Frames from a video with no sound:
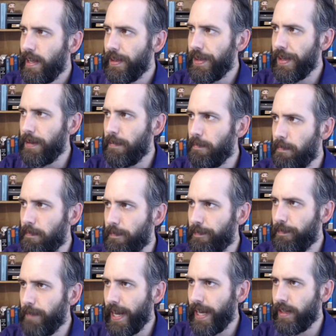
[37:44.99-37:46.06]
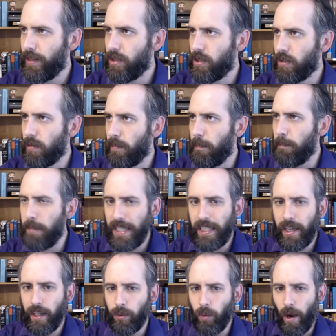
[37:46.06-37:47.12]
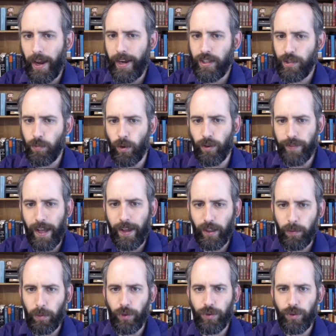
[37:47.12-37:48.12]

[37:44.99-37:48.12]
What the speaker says: that makes being right more valuable